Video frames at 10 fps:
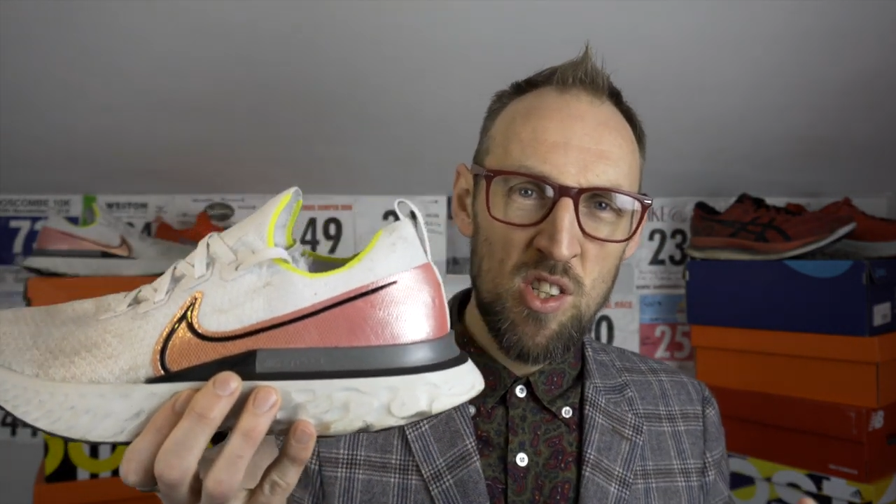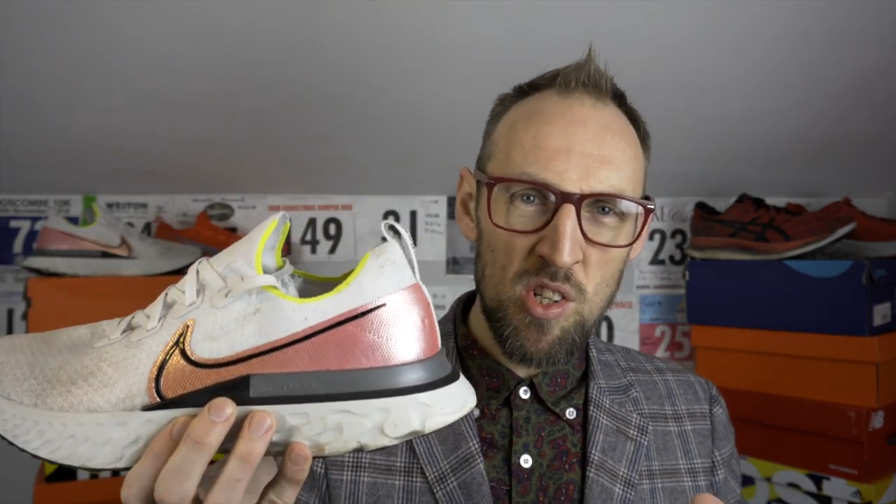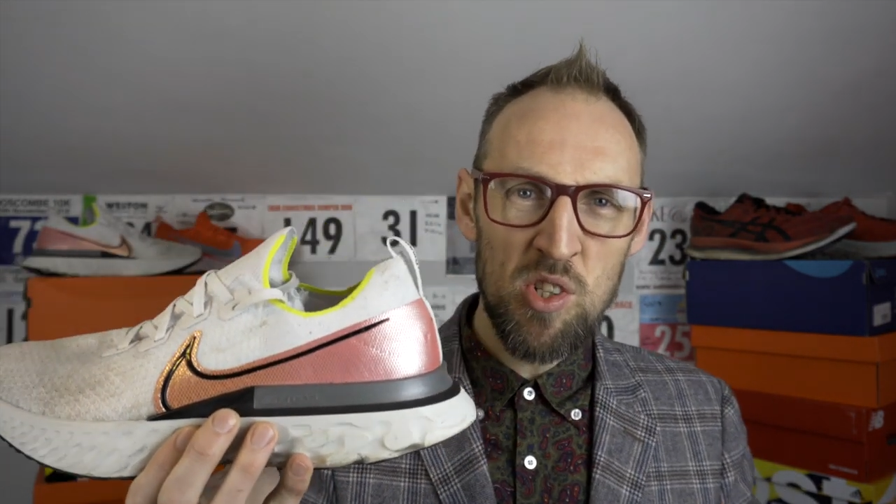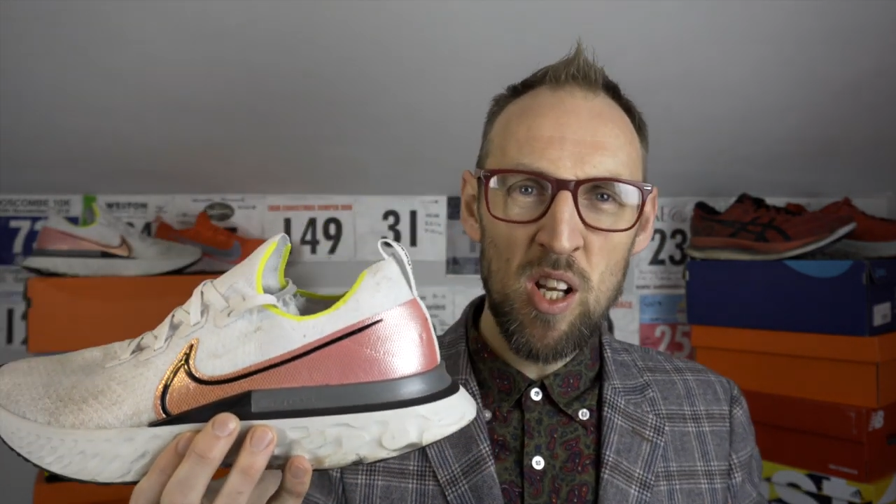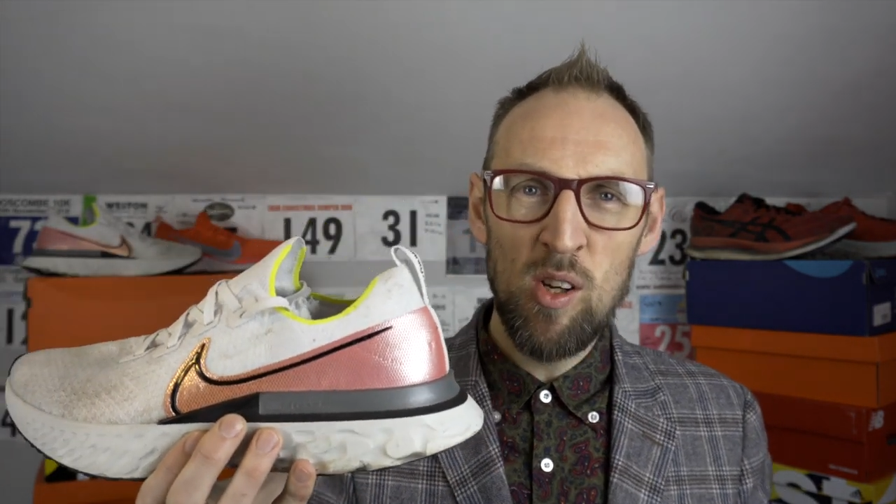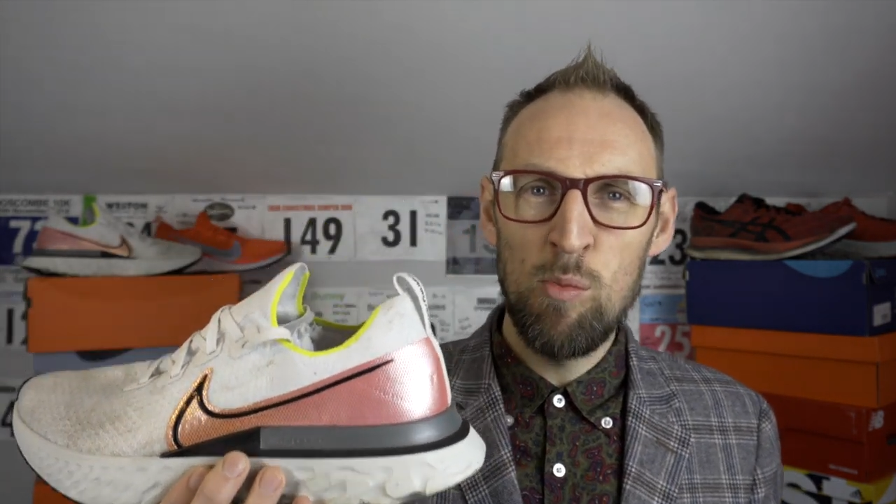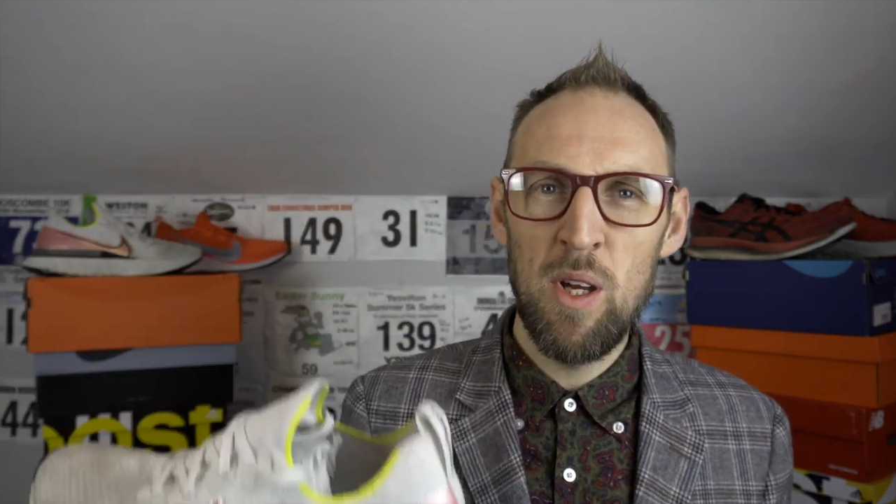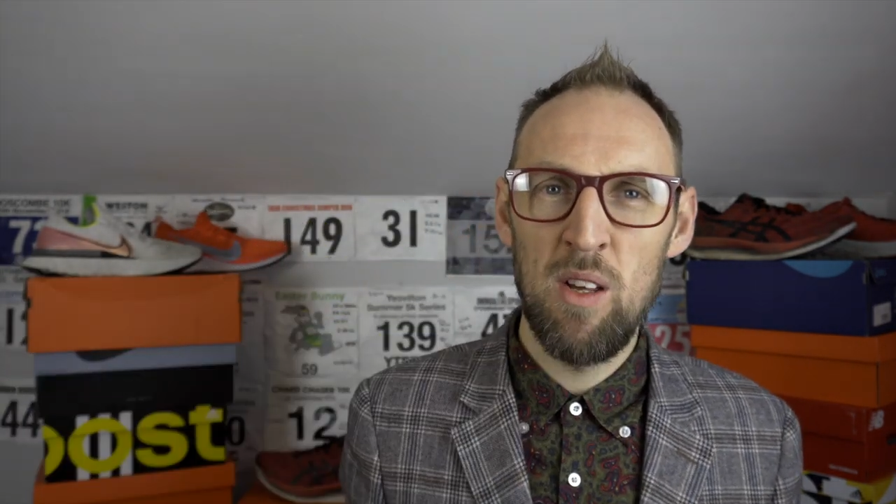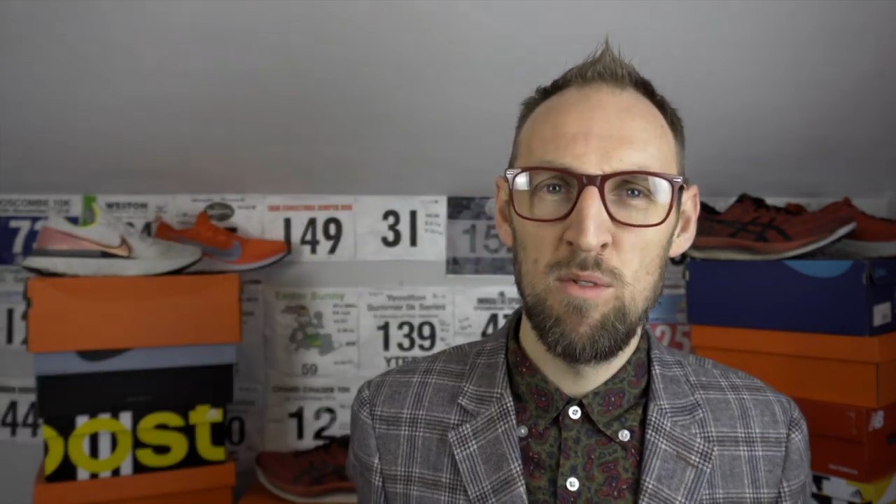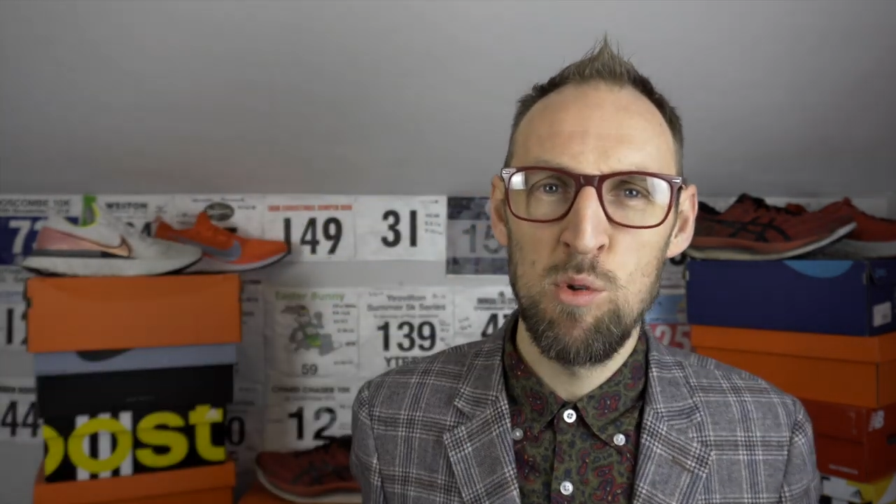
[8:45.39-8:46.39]
just a little
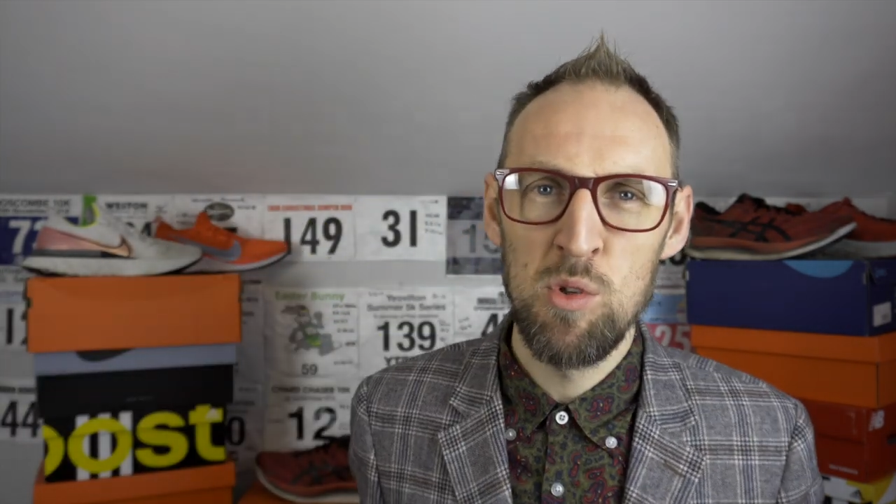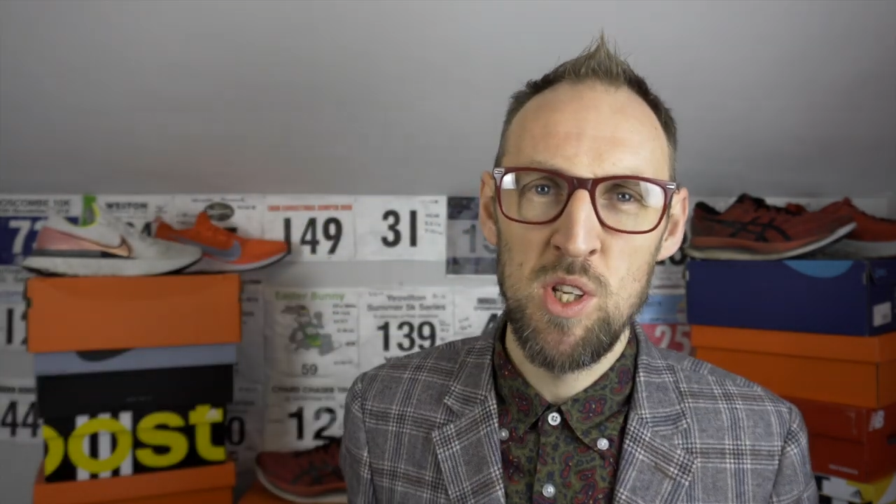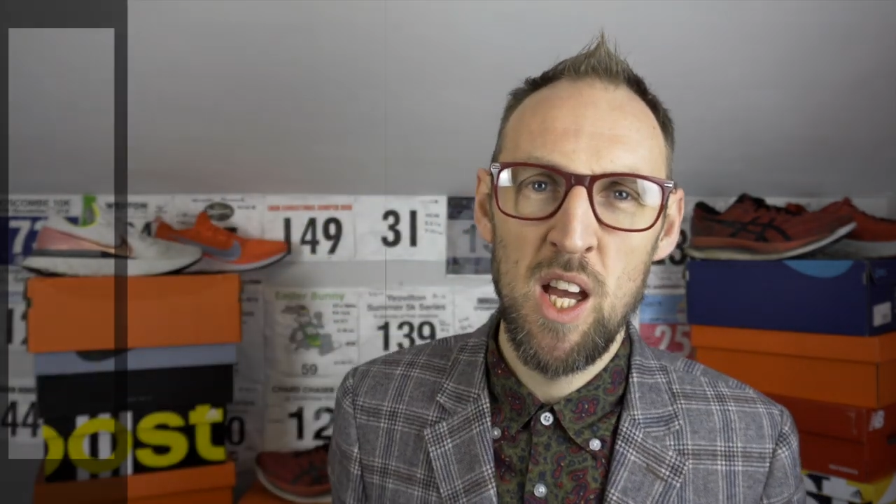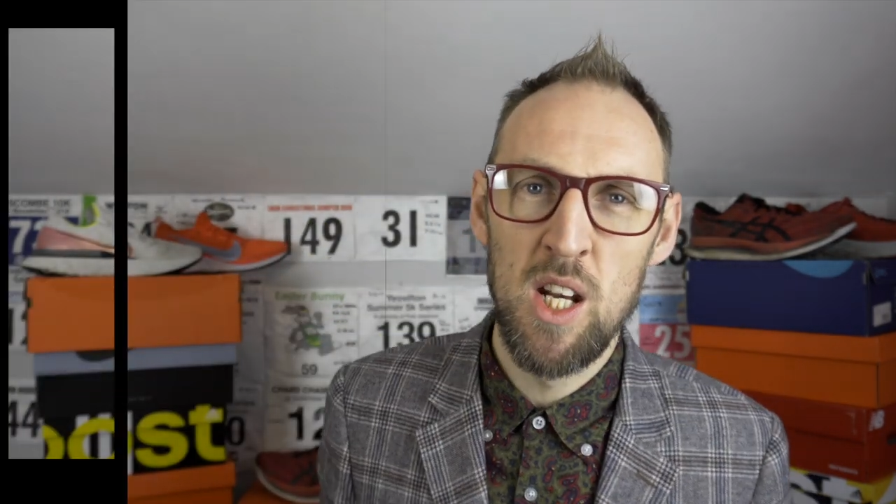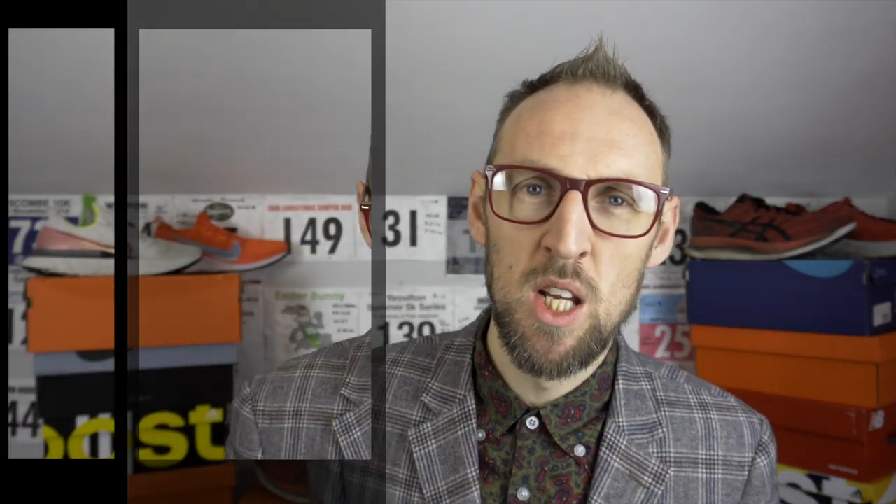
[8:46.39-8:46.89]
bit towards the